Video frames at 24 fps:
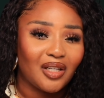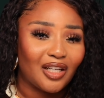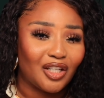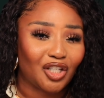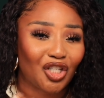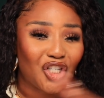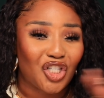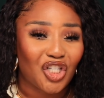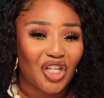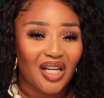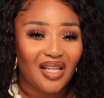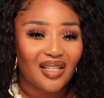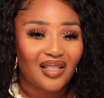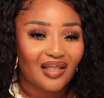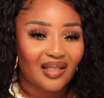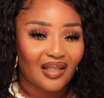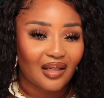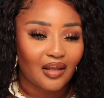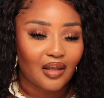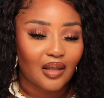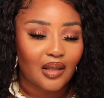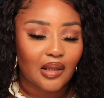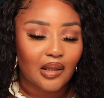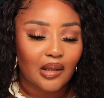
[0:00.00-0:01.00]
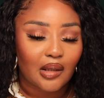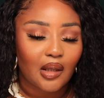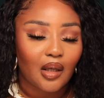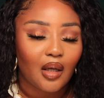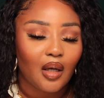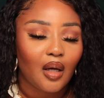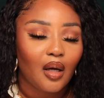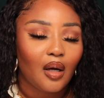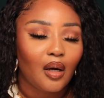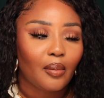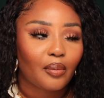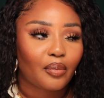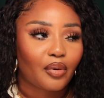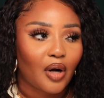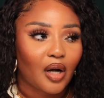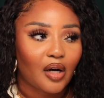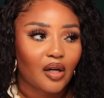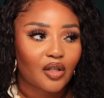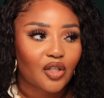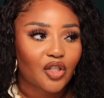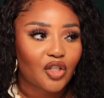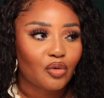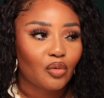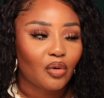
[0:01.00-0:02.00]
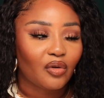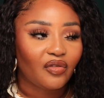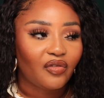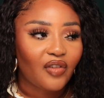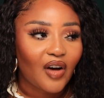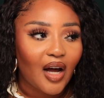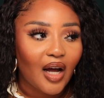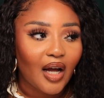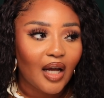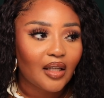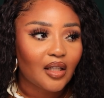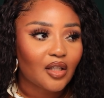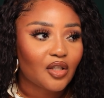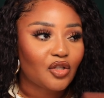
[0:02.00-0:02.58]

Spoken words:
adjacent products you will find.